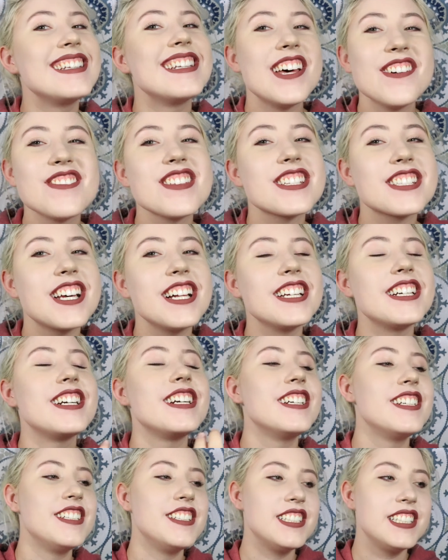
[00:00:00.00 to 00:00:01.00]
Love this color.
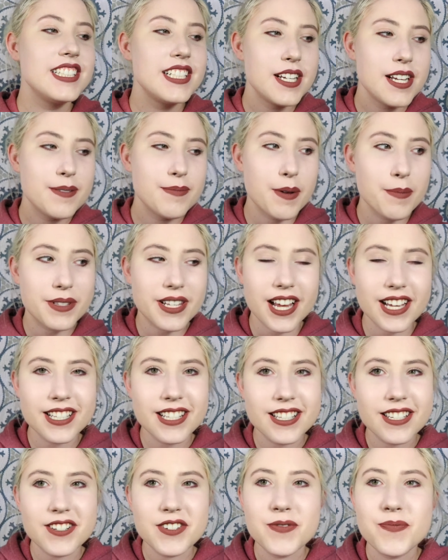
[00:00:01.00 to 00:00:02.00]
I'm
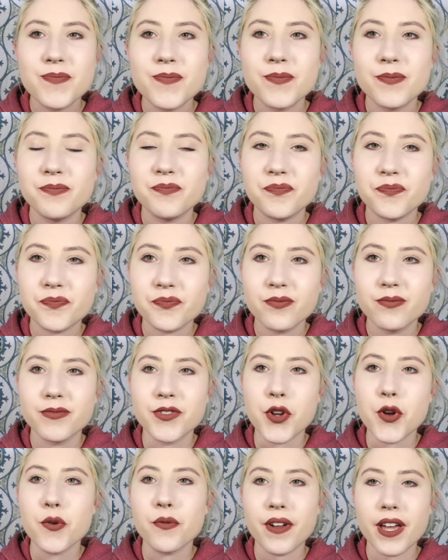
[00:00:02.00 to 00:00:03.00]
obsessed.
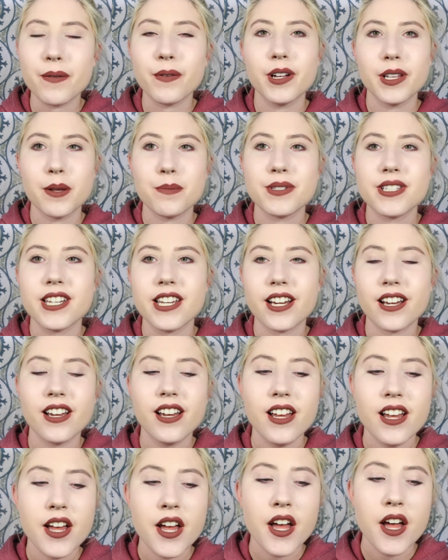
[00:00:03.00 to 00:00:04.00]
New favorite lipstick.
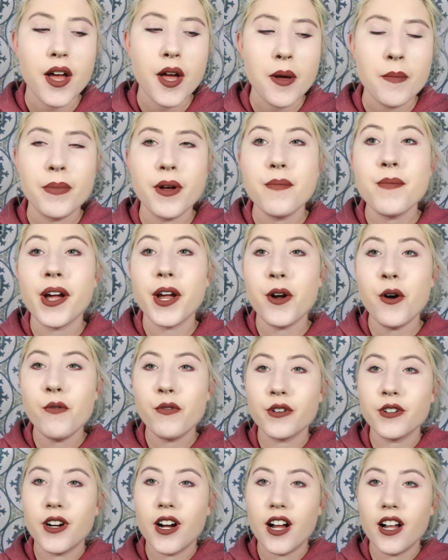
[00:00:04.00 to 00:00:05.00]
But my
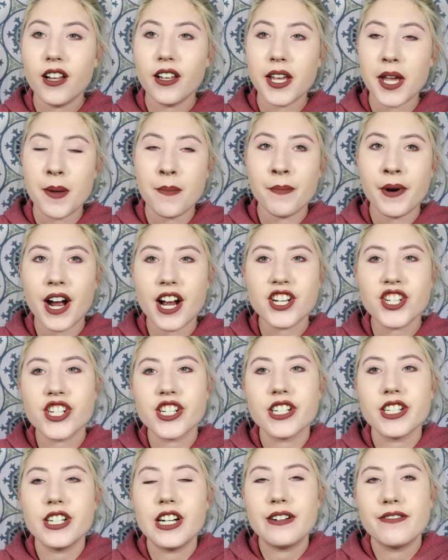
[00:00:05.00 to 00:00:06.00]
overall
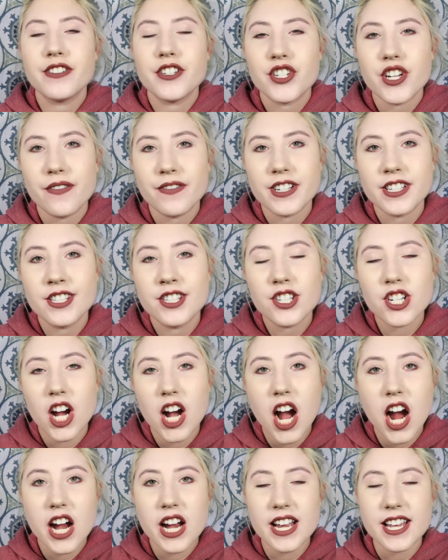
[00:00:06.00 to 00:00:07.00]
impression of the Jeffree
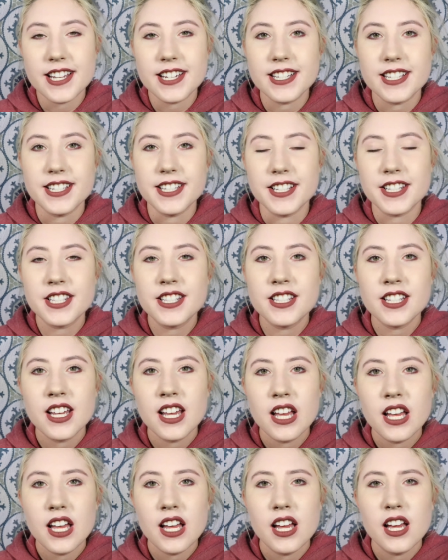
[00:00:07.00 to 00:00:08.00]
Star is
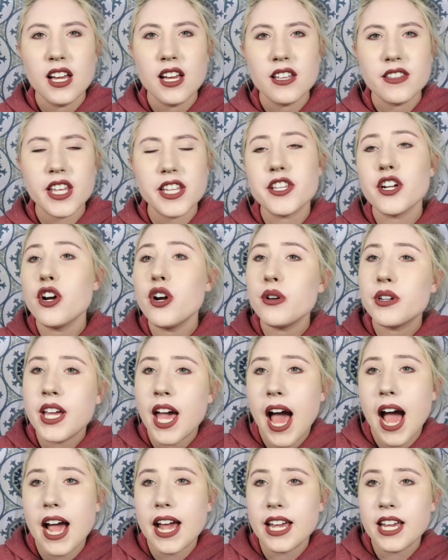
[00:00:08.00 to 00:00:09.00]
that they're
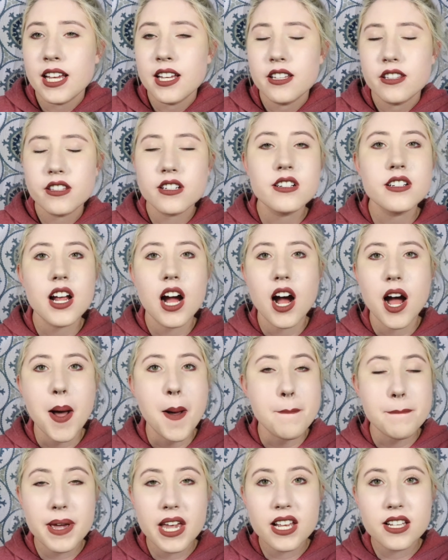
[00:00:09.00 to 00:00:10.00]
okay. They're
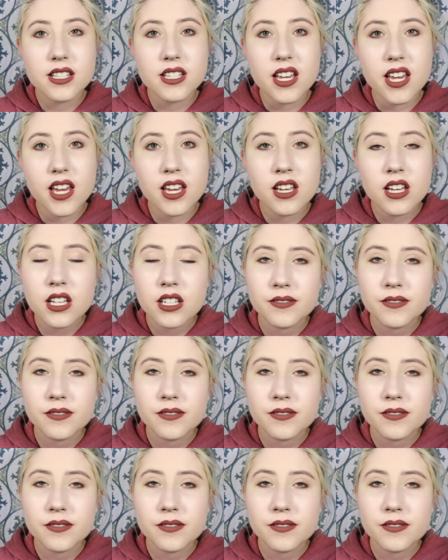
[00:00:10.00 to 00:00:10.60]
not amazing.